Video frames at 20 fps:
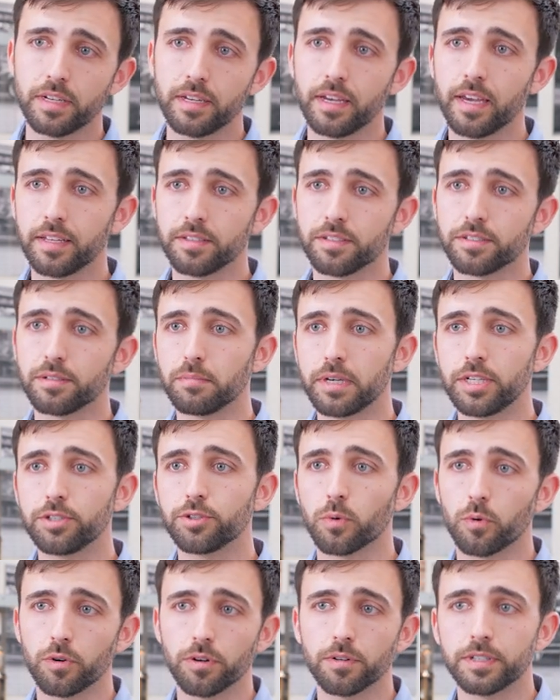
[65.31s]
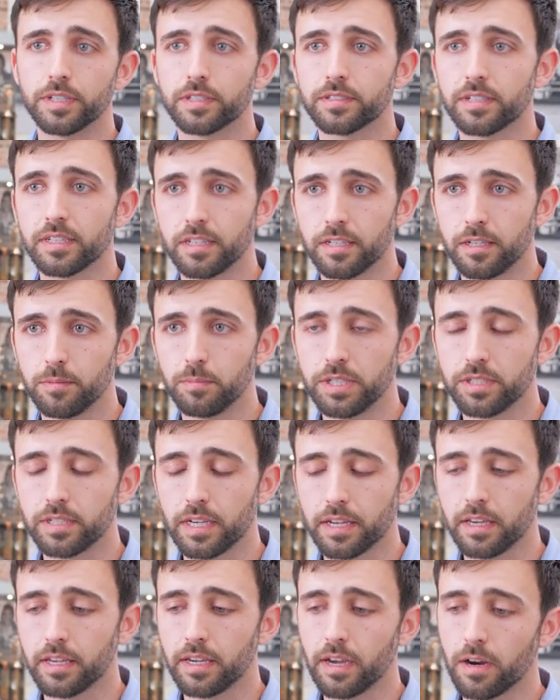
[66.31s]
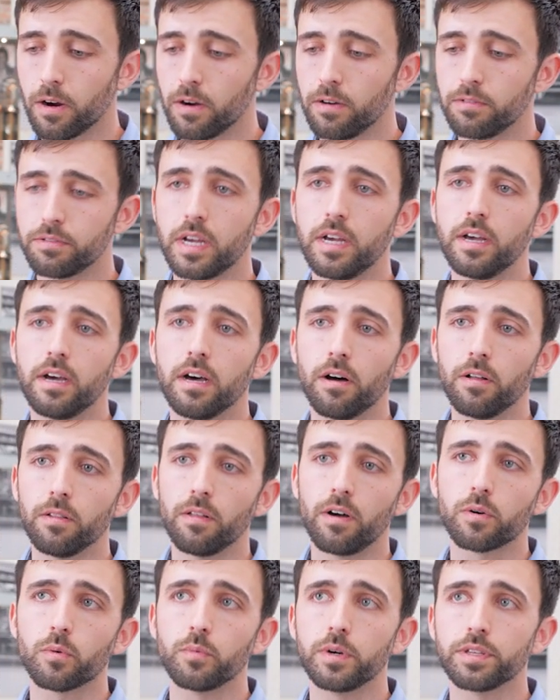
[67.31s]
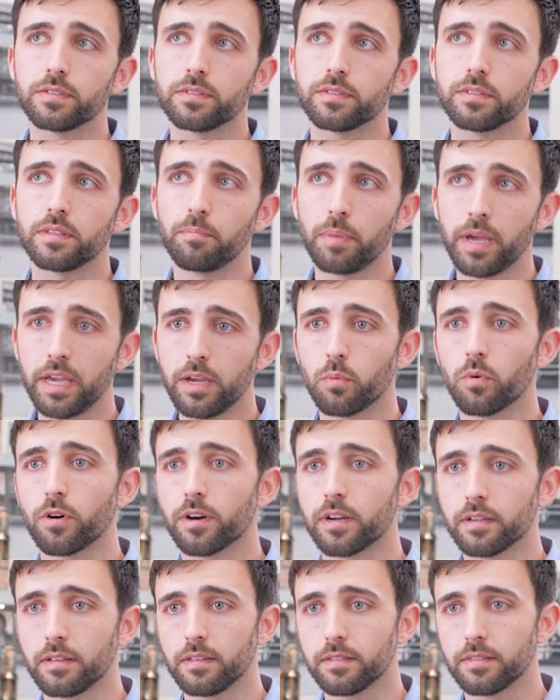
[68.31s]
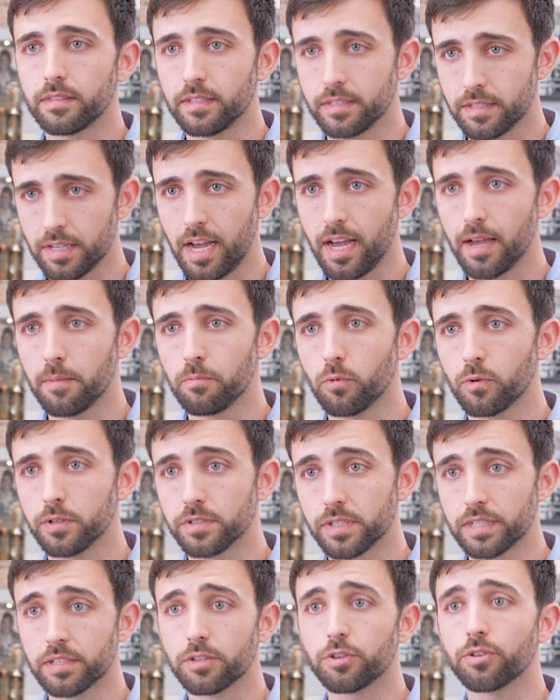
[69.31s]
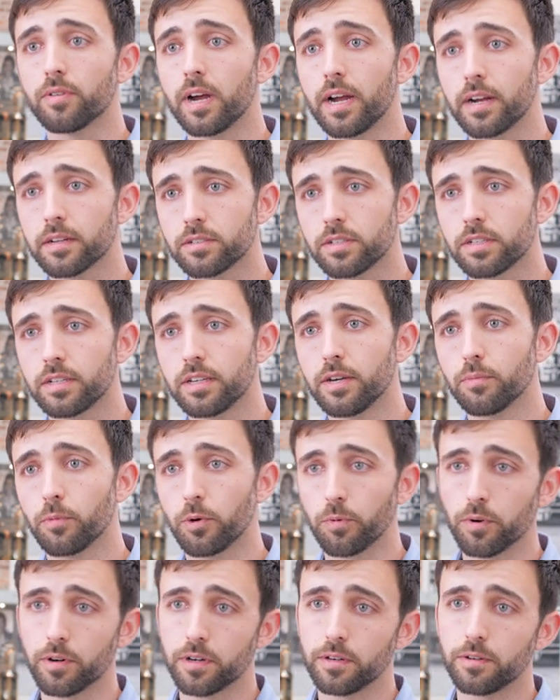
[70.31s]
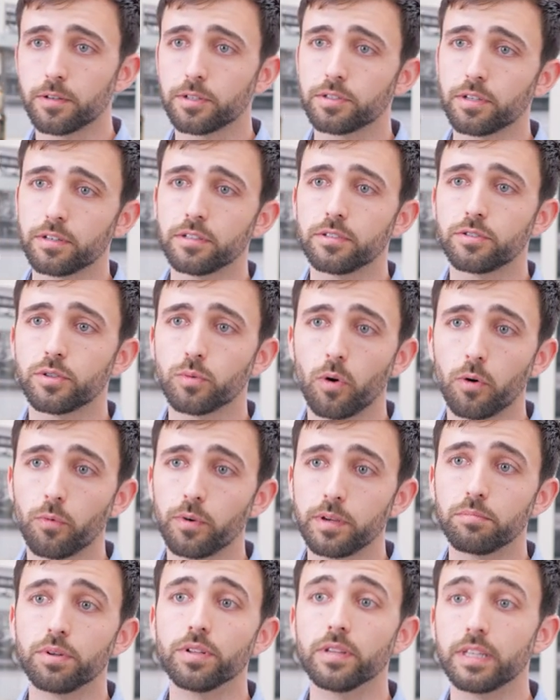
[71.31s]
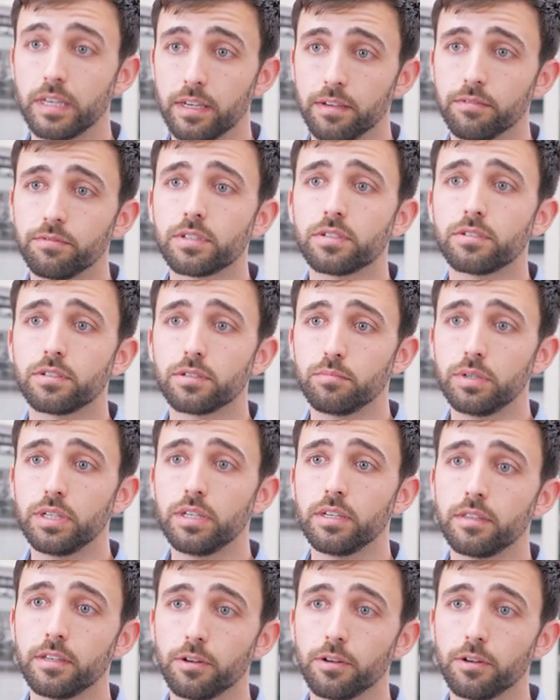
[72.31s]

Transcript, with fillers: It had some major oil leaks that needed to be taken care of, along with the paintwork at the time was incorrect and we wanted to return it to what we believed to be